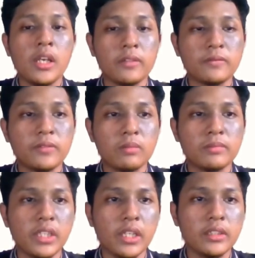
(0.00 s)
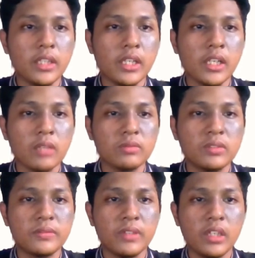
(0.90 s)
And from that, I have
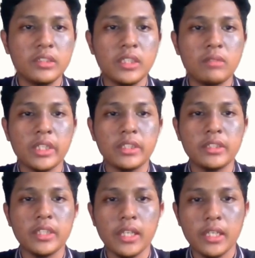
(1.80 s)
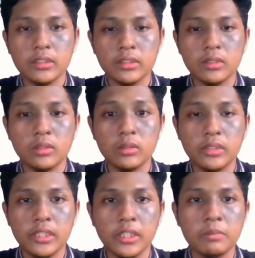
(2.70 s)
to find dy dx
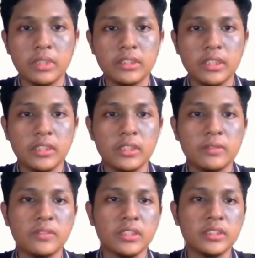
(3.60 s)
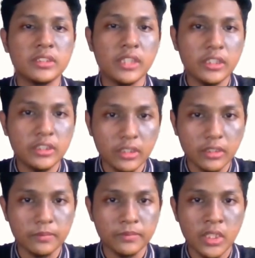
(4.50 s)
using implicit
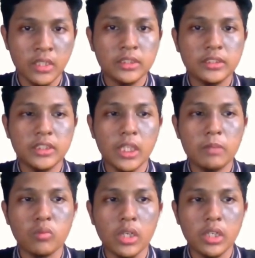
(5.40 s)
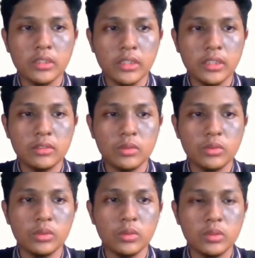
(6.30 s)
differentiation. Step 1 is to
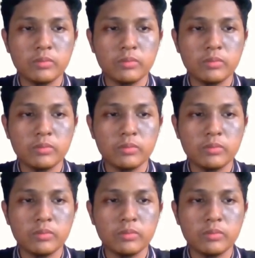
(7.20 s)
use